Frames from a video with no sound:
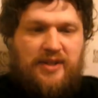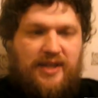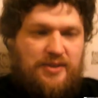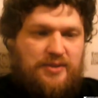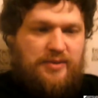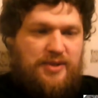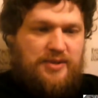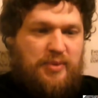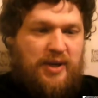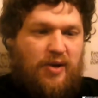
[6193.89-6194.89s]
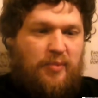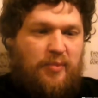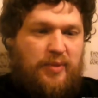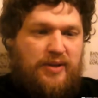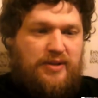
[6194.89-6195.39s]
He just put out
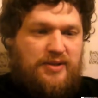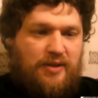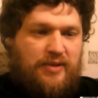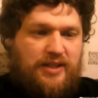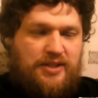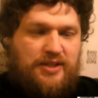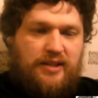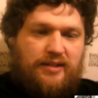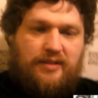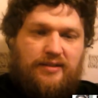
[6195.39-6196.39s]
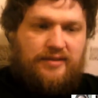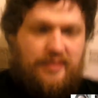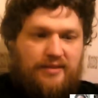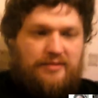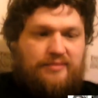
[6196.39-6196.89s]
opinions that are really shitty.
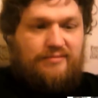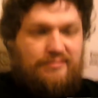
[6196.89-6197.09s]
So.